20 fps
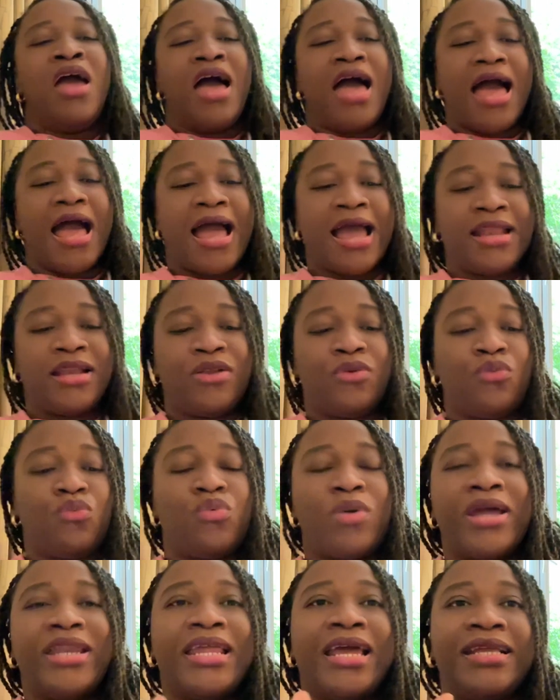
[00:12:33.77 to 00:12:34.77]
And
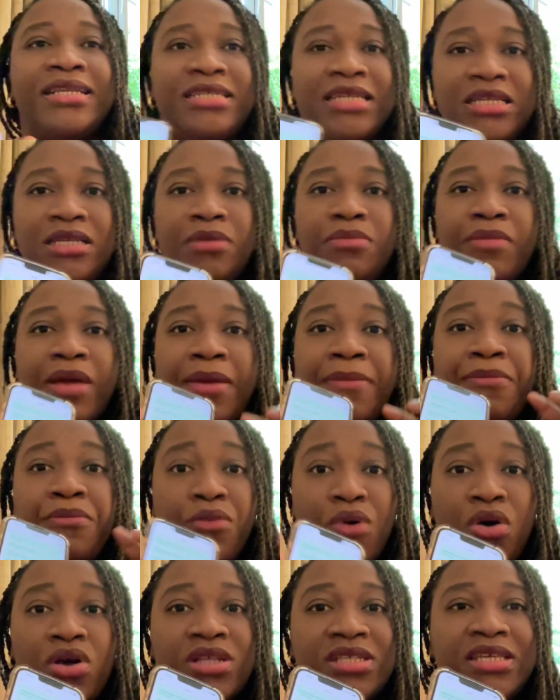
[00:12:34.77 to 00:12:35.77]
when I did my
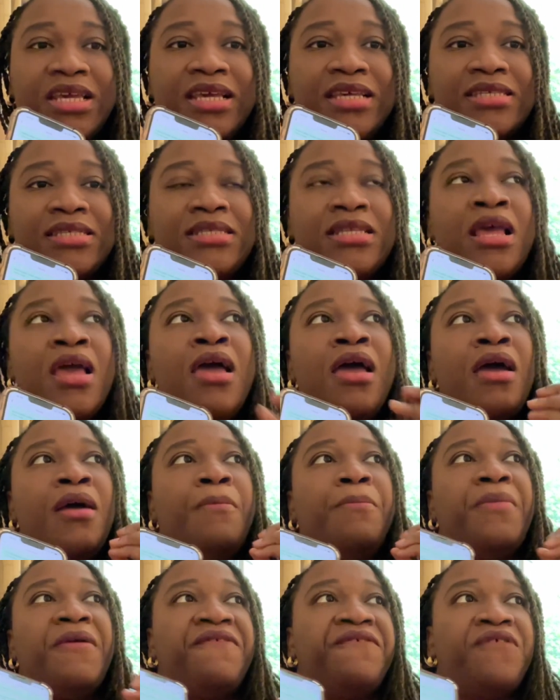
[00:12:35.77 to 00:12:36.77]
mock test,
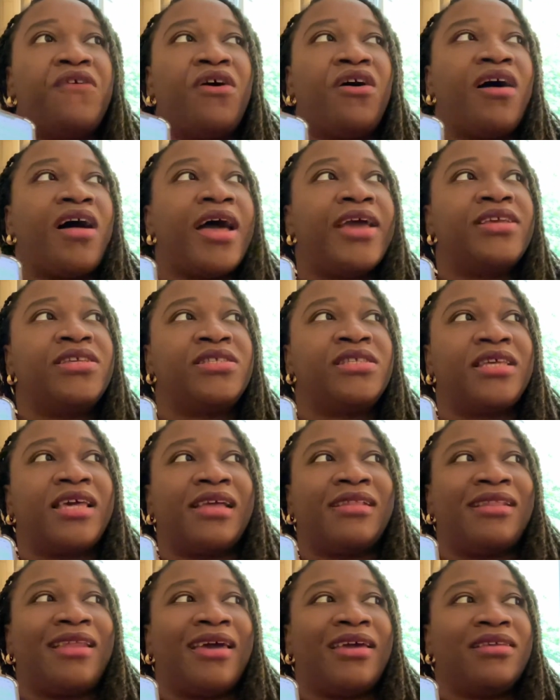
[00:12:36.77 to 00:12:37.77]
before I used to
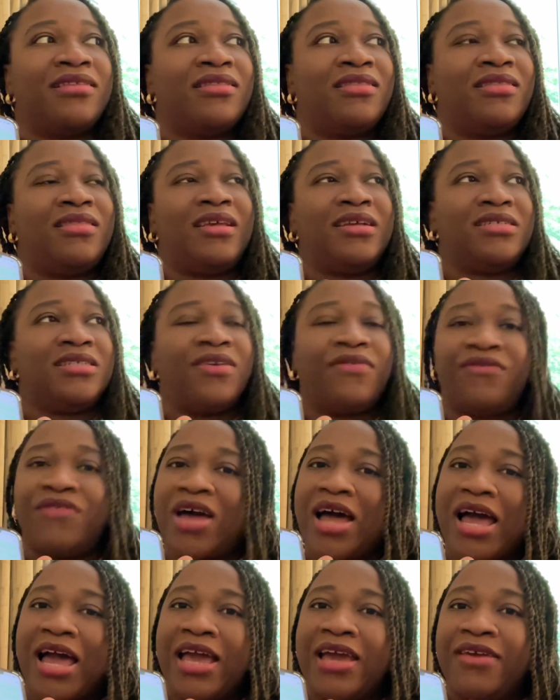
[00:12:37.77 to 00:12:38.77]
get like
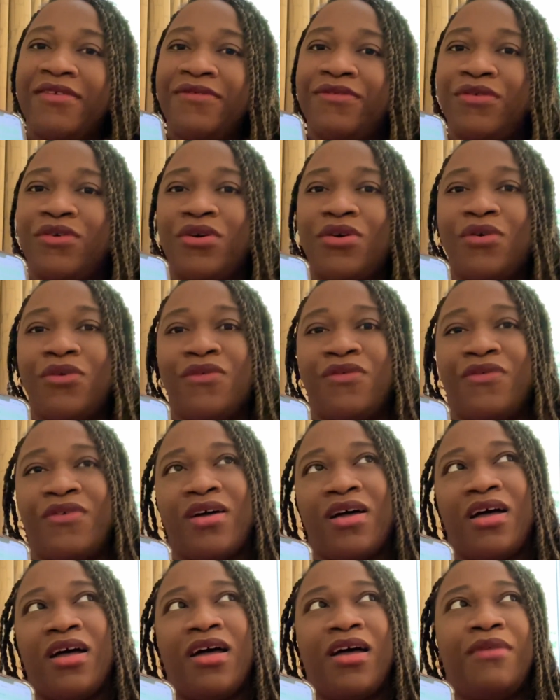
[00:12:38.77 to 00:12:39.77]
35
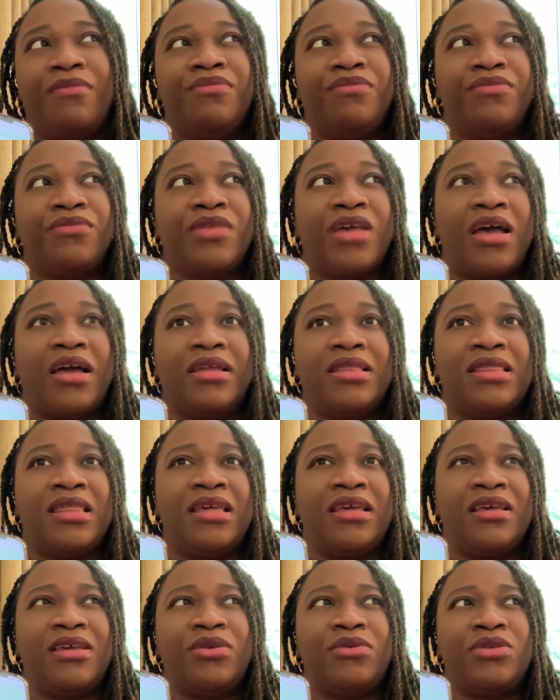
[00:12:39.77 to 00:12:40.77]
over, I
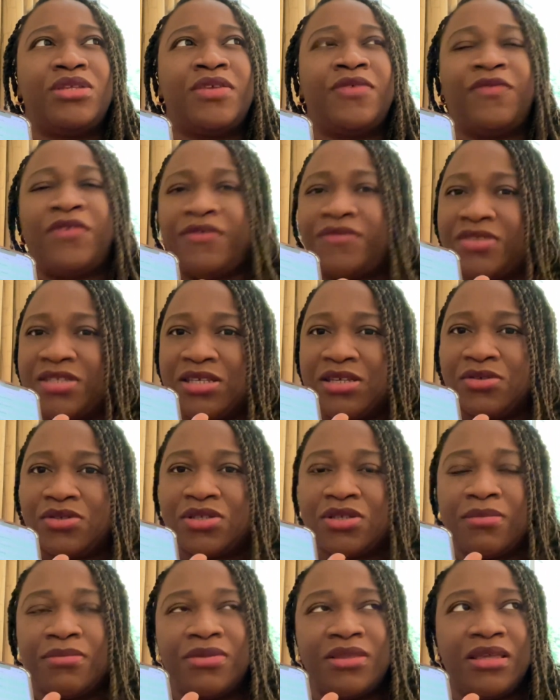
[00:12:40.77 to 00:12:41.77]
think it was 50 or
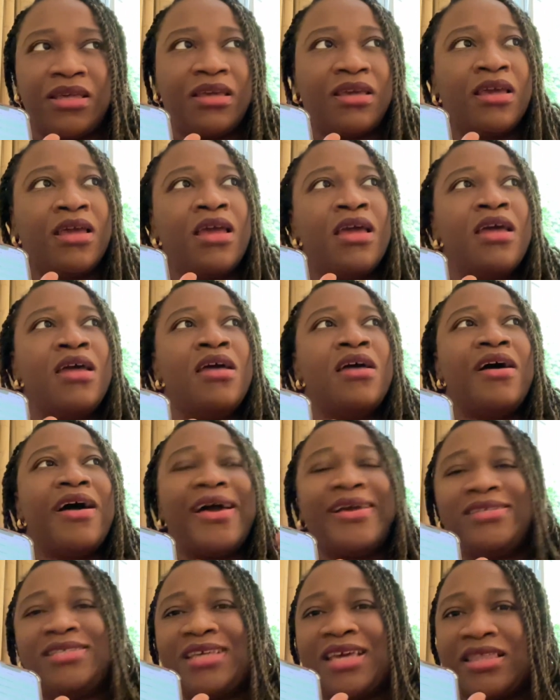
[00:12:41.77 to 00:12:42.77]
something. I
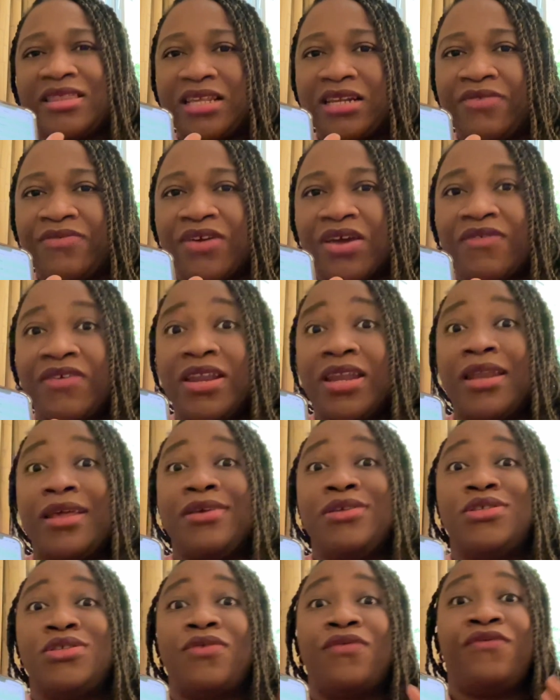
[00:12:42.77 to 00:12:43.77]
used to get 35 and I
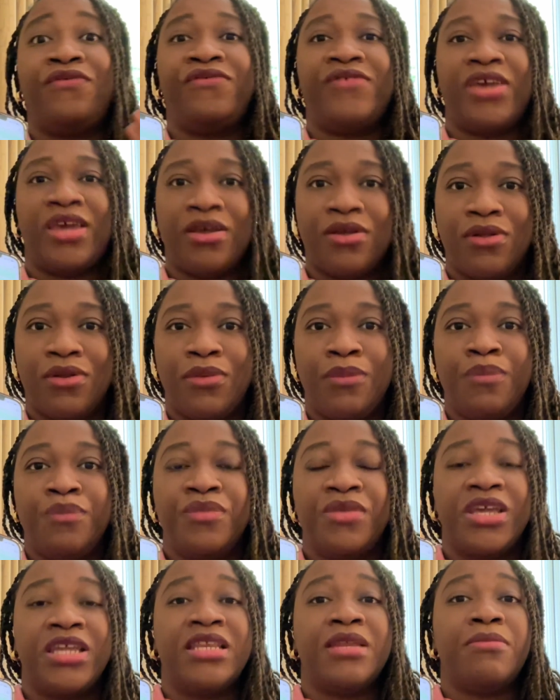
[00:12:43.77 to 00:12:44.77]
used to fail
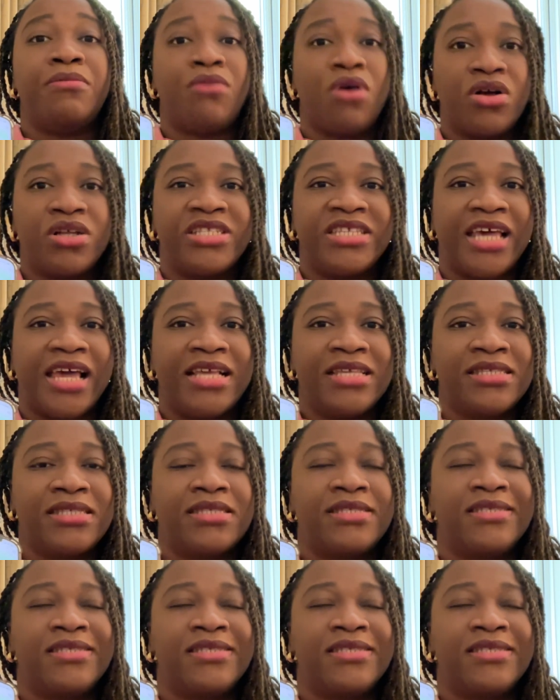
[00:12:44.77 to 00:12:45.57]
in the mock tests.